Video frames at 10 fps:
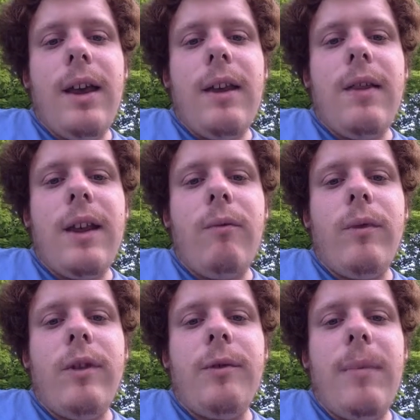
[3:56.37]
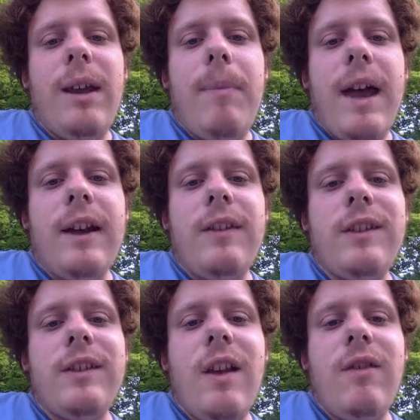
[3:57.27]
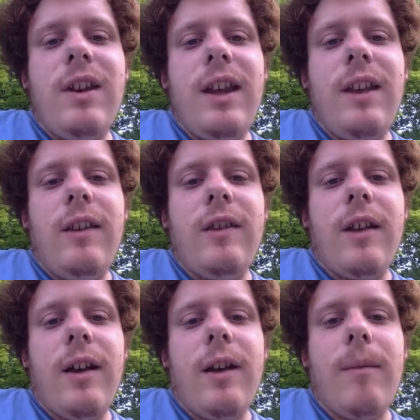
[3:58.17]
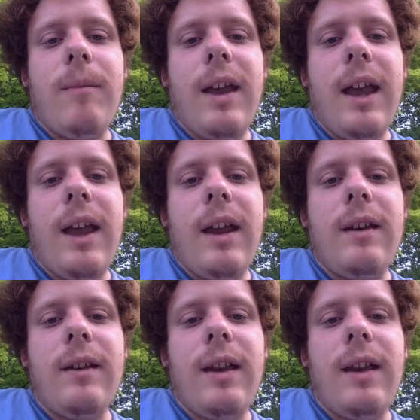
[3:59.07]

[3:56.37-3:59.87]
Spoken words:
that was made back in the 70s, and